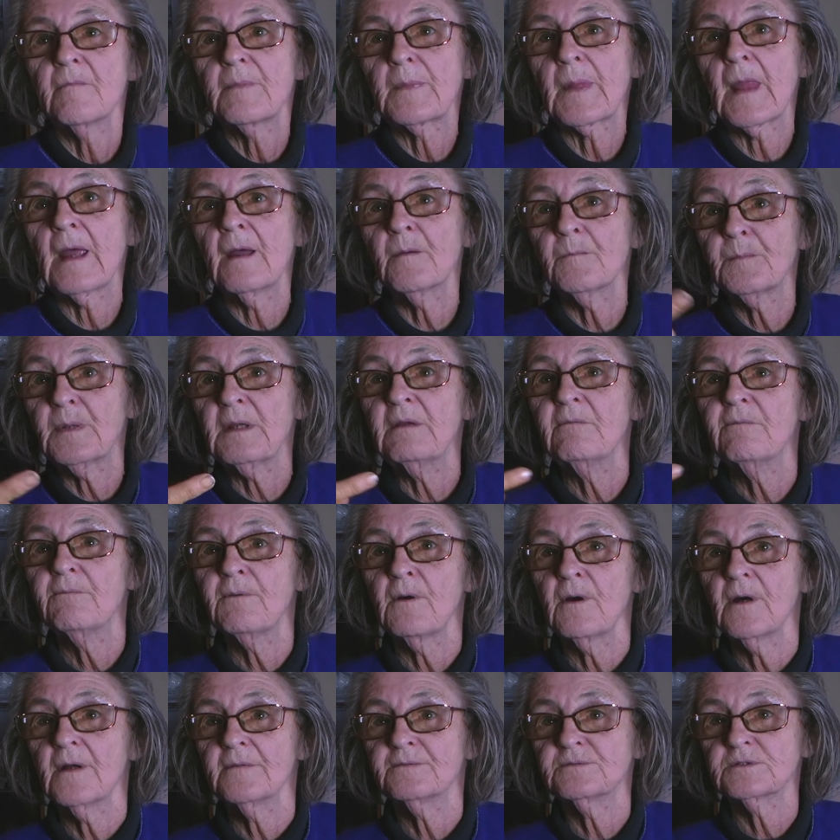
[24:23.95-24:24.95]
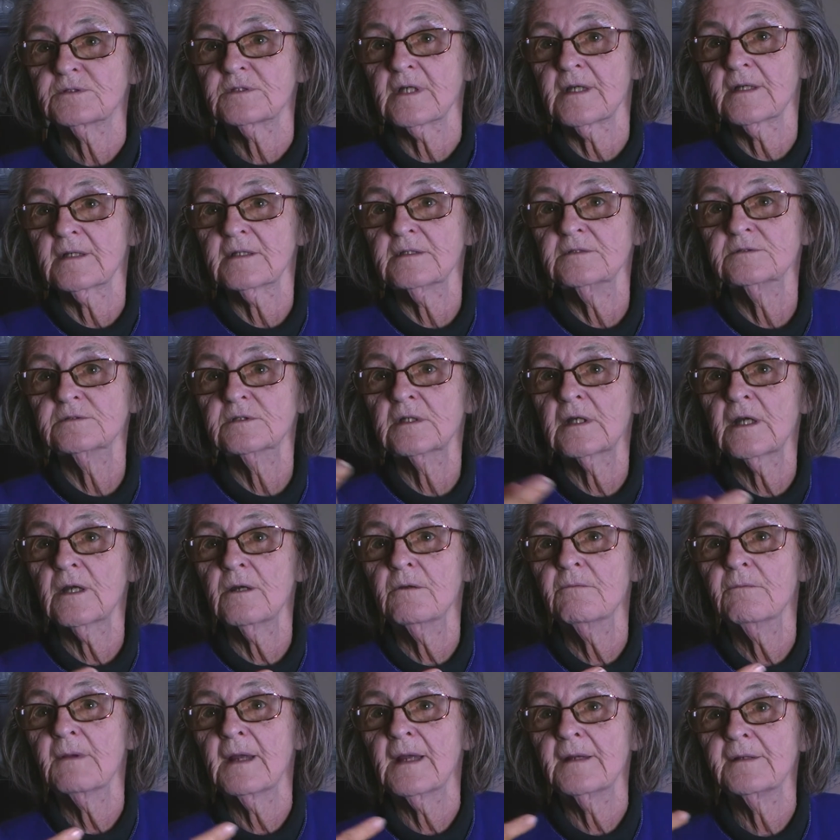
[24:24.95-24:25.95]
that'd be 5 seconds. It
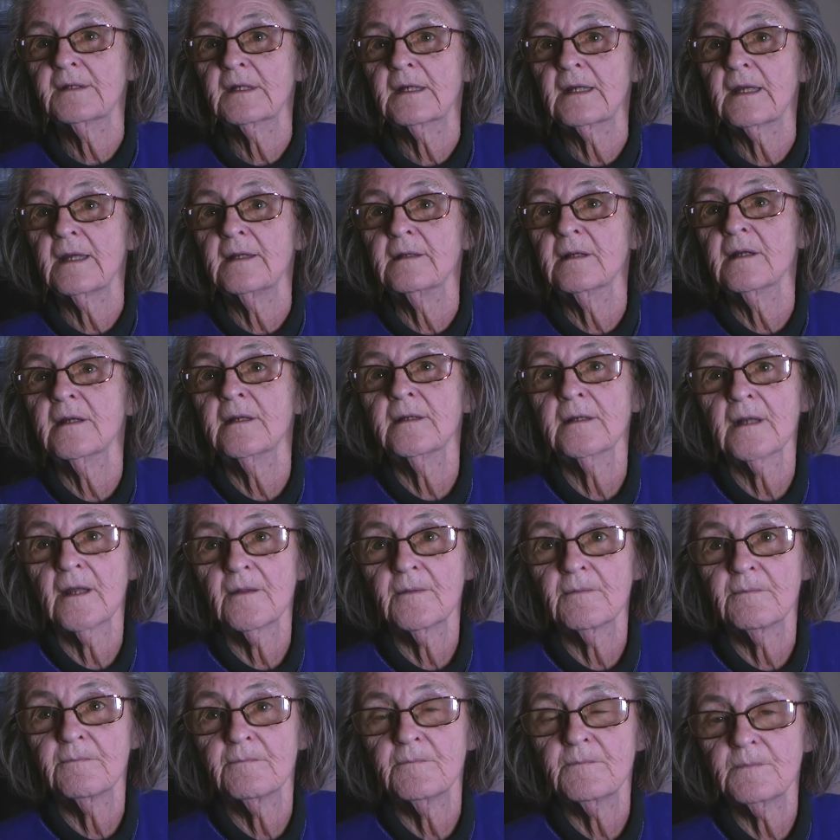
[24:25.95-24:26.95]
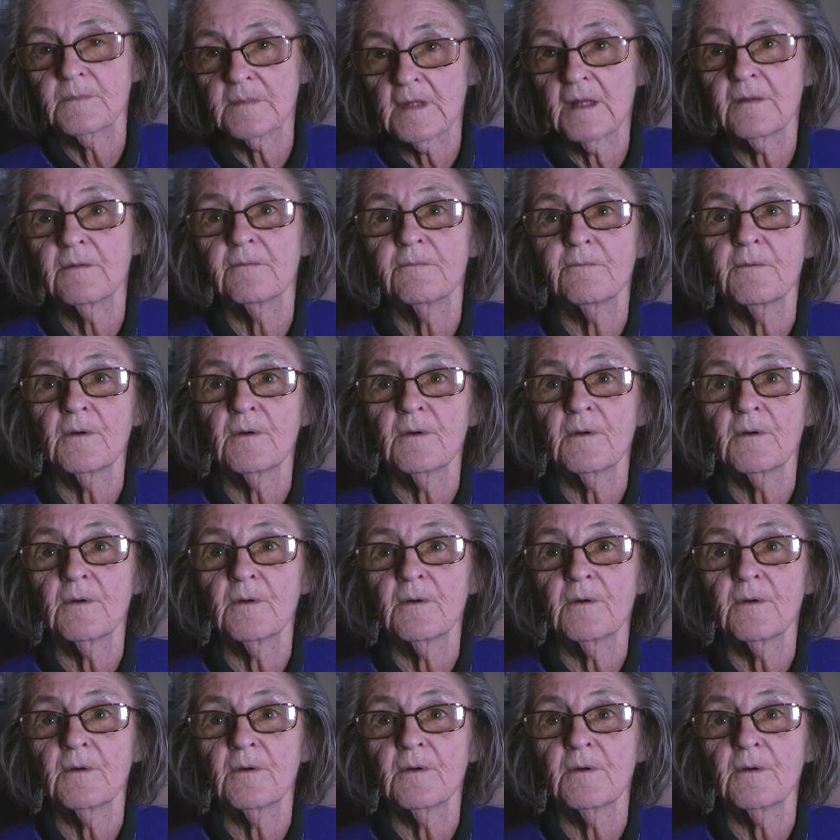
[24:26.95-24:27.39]
go round again another